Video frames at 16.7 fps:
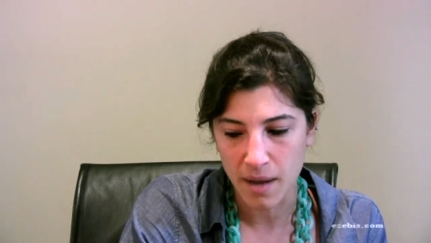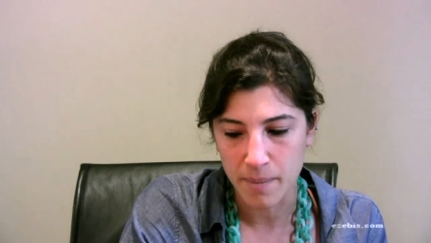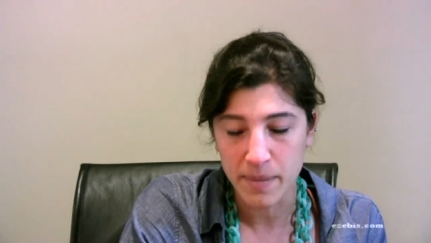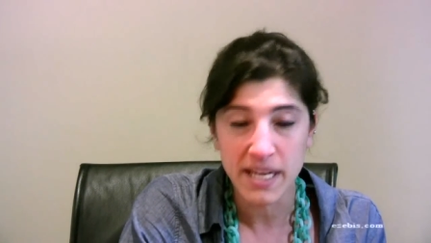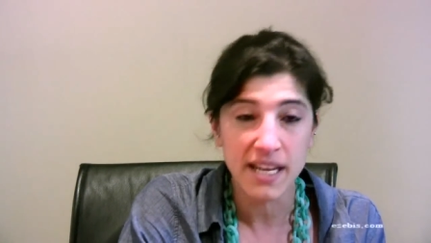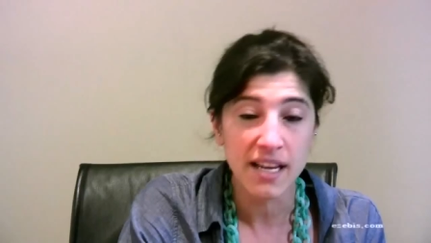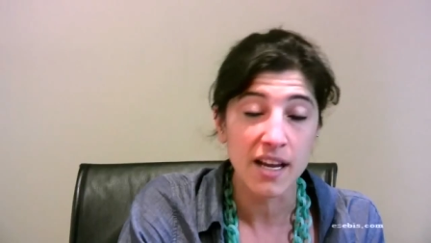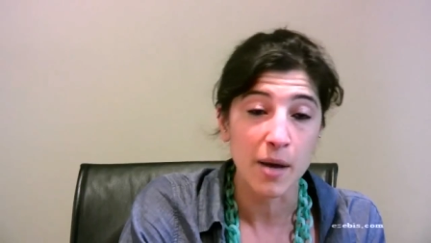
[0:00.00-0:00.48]

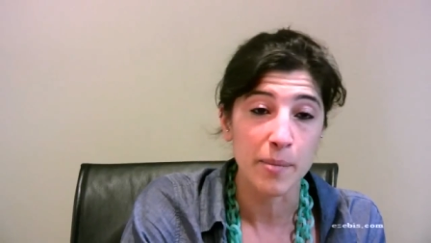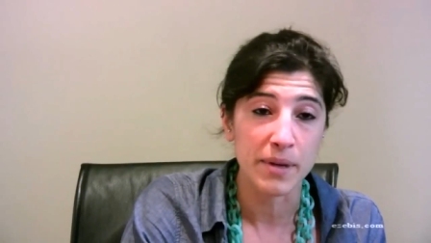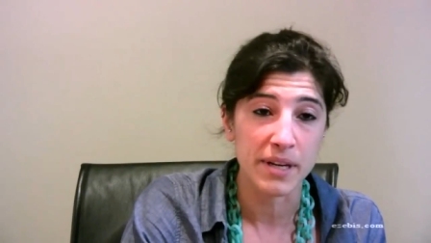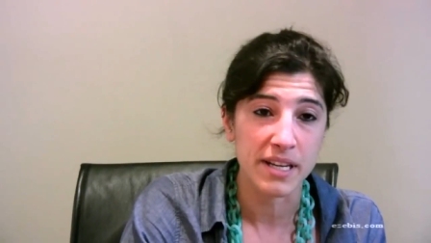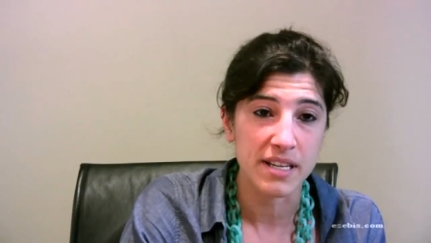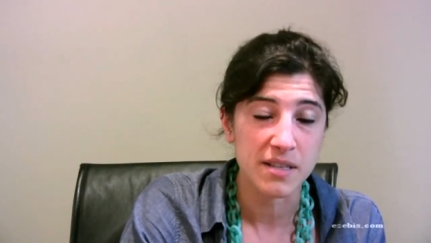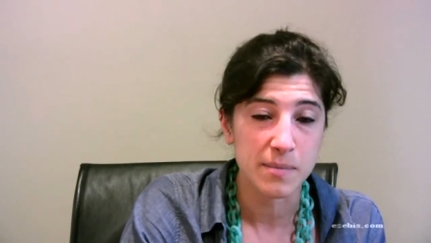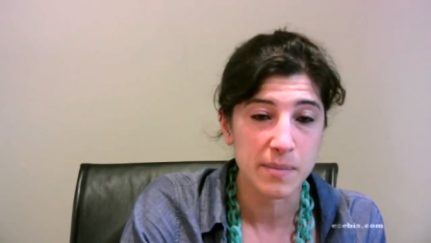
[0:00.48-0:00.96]
meeting
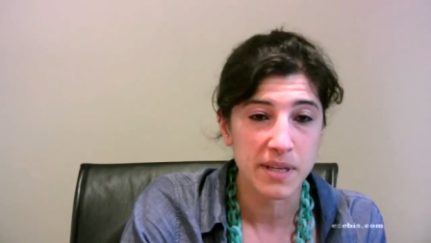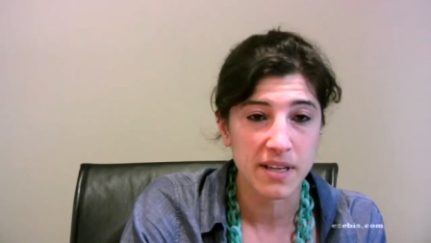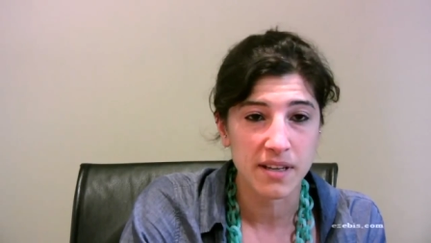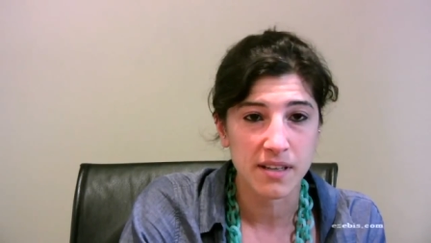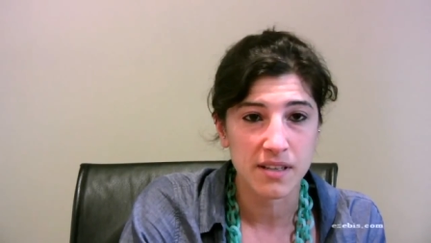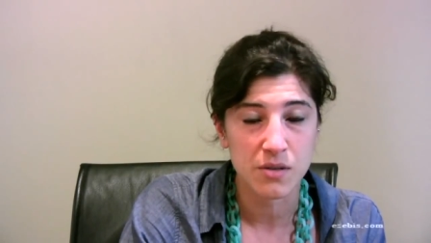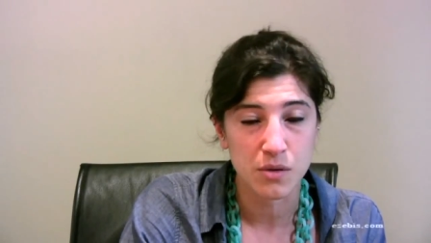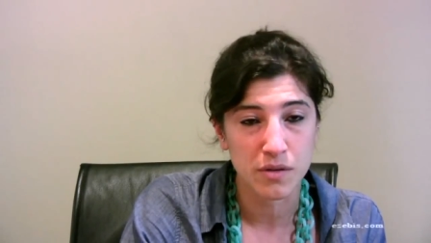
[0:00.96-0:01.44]
companies,
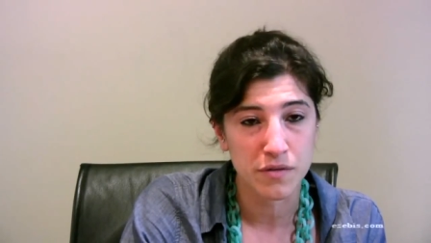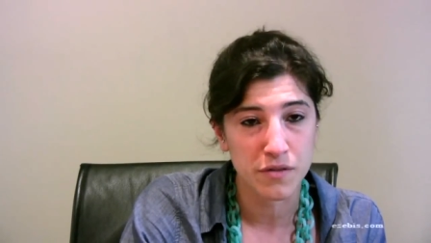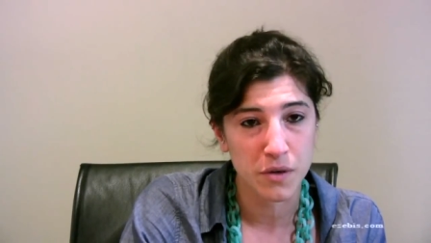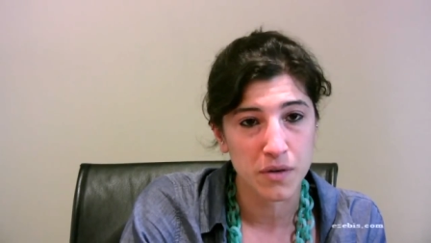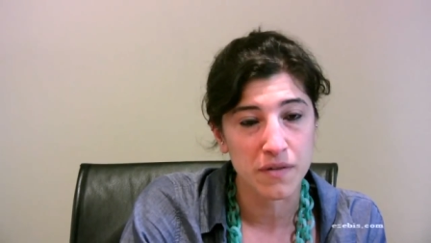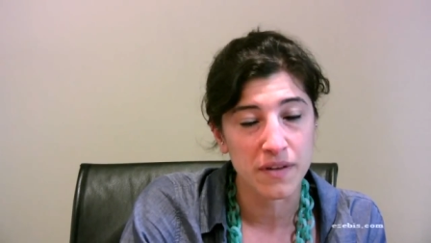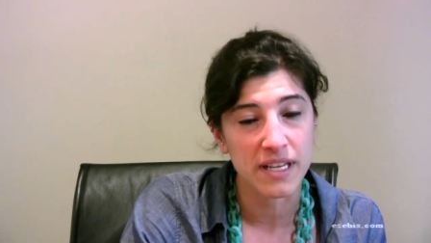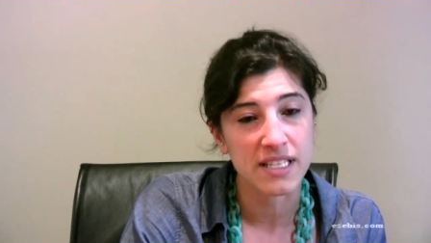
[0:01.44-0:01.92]
being sort of
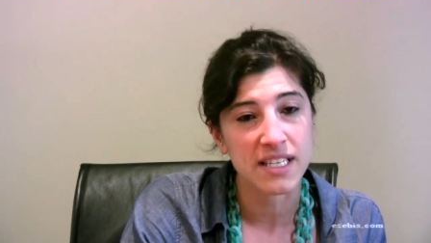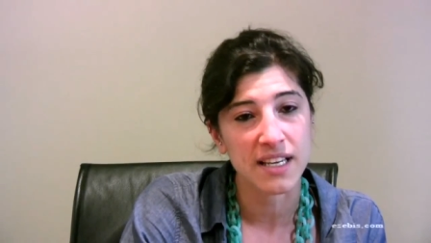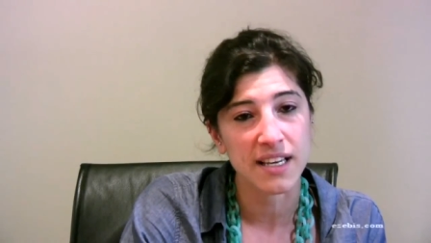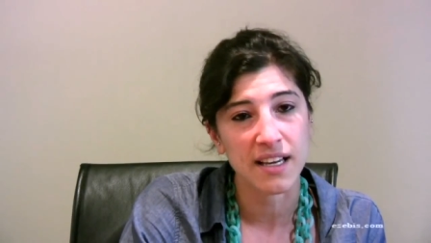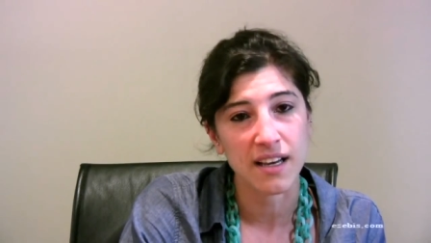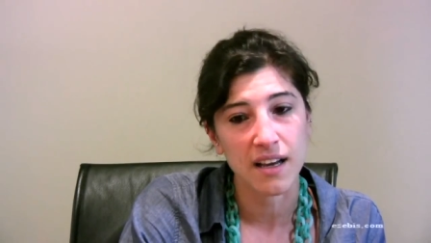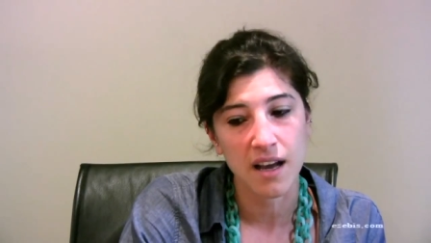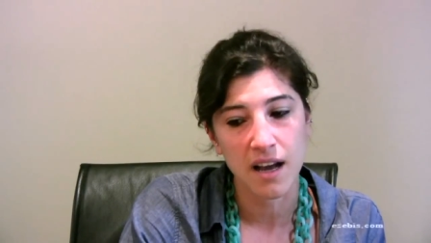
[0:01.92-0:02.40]

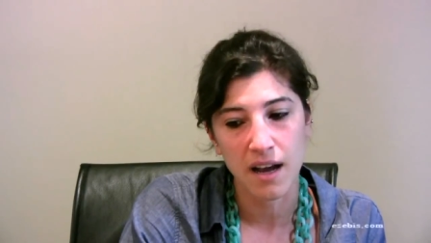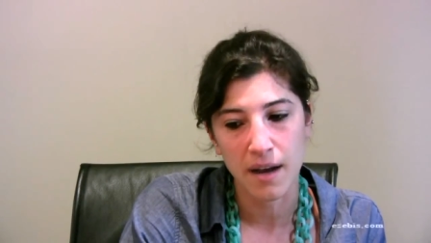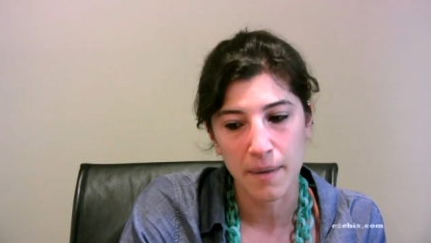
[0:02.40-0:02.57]
forward-facing,